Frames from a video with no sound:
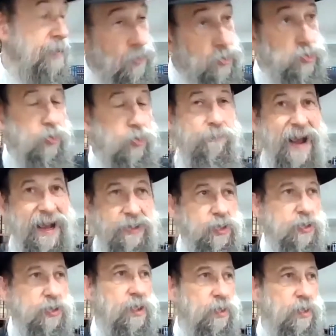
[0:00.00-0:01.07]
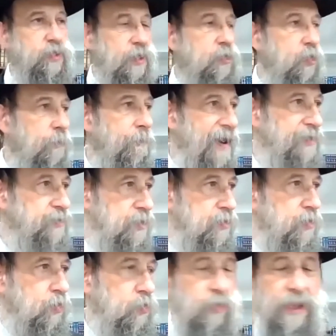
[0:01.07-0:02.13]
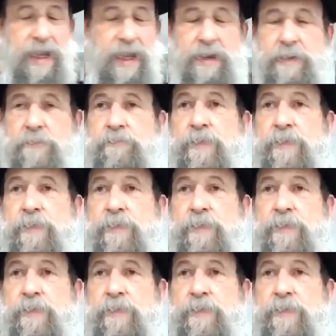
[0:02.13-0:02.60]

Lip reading: Short parsha, usually two parshas go together.